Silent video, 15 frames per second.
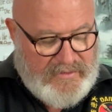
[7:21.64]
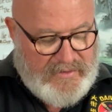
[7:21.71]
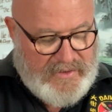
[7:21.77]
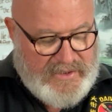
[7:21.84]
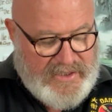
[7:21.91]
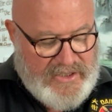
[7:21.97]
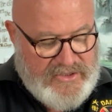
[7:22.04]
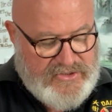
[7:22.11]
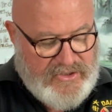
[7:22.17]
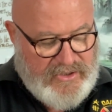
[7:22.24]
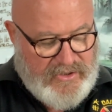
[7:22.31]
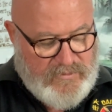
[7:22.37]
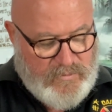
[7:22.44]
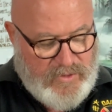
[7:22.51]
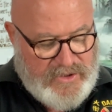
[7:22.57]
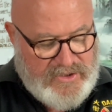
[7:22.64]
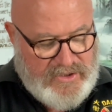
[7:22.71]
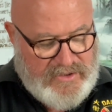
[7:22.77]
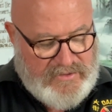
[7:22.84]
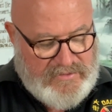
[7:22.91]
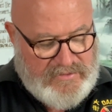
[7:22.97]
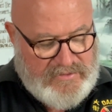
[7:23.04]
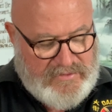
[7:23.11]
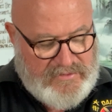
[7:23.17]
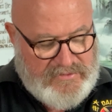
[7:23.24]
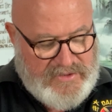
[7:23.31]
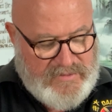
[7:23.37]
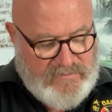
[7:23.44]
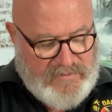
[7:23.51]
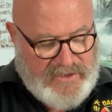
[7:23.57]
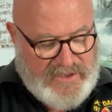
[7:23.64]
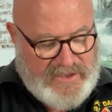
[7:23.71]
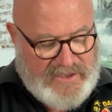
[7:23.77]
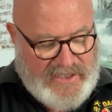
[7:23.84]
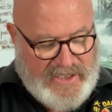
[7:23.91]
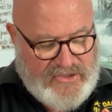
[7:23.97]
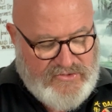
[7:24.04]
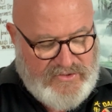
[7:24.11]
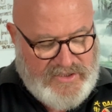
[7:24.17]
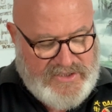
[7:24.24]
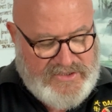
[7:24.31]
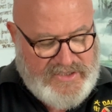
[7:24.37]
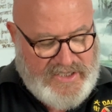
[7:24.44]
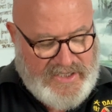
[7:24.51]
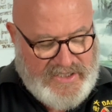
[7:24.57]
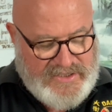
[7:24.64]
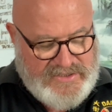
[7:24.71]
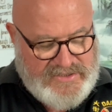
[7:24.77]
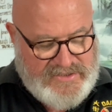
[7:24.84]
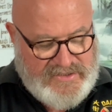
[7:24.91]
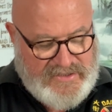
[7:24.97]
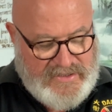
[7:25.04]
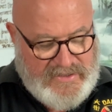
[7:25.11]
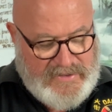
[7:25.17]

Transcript: He goes on, what Nim Lik actually does